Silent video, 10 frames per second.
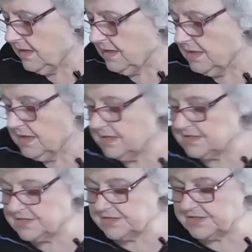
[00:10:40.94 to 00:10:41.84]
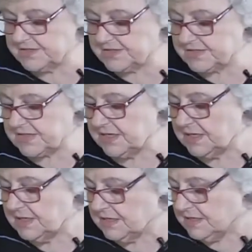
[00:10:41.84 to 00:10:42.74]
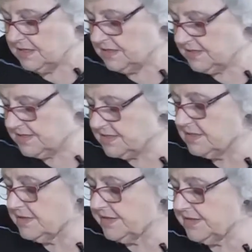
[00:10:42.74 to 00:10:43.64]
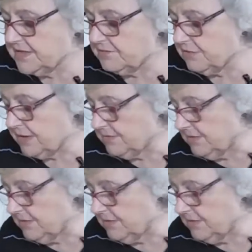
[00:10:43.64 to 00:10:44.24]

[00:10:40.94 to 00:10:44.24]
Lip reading: Let's just stir these around